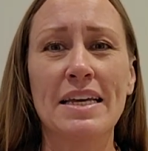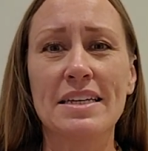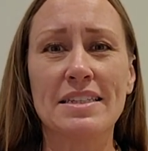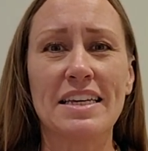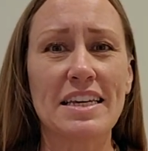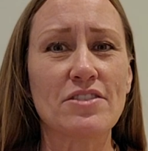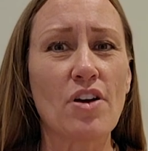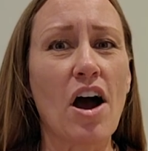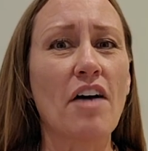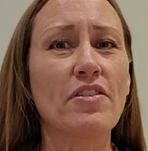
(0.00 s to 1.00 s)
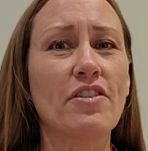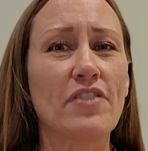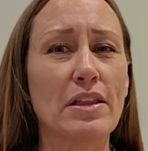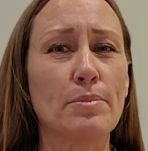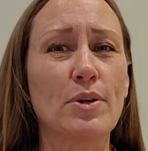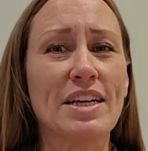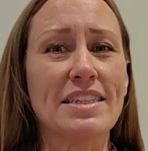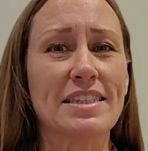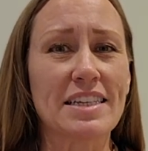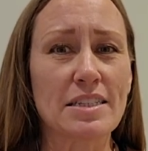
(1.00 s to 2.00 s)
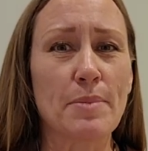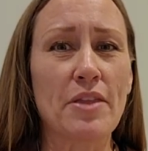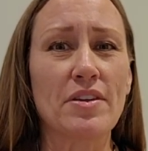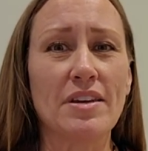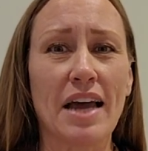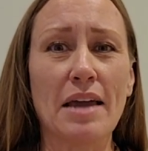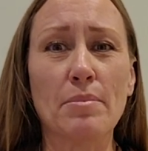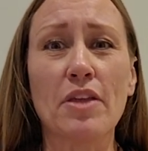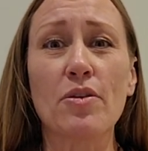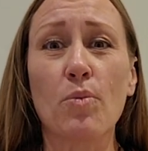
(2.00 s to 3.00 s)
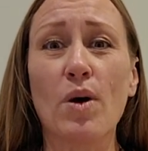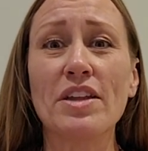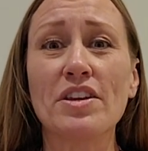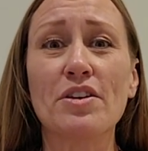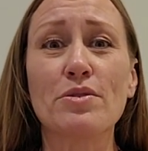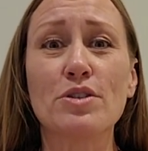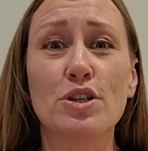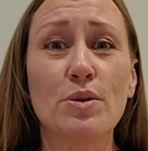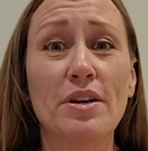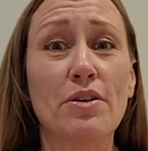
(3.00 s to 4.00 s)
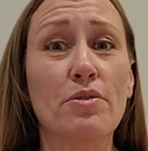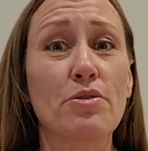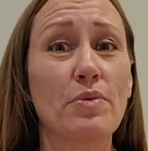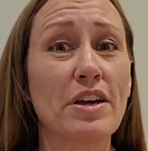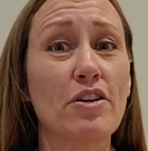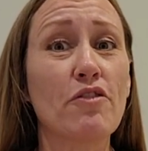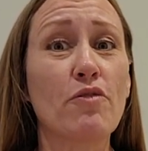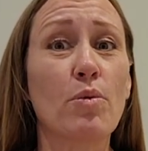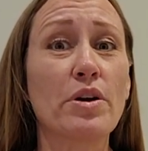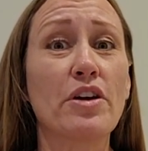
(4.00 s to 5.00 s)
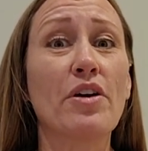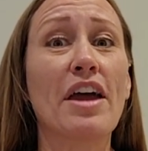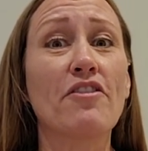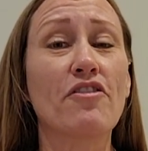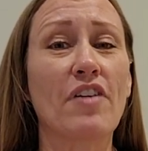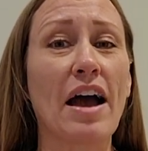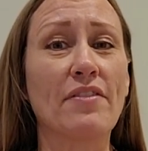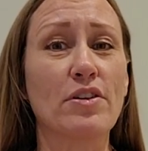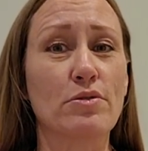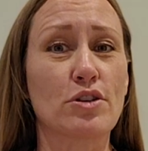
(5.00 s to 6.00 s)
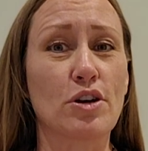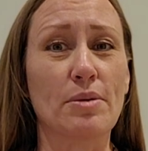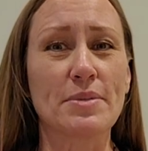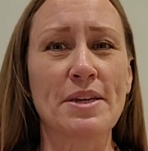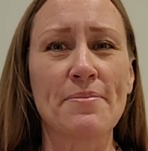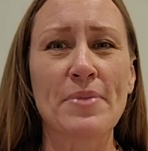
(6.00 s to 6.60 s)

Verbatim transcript: CDs are often available in six month, nine month, one year, two year, three year, four year, and five year terms.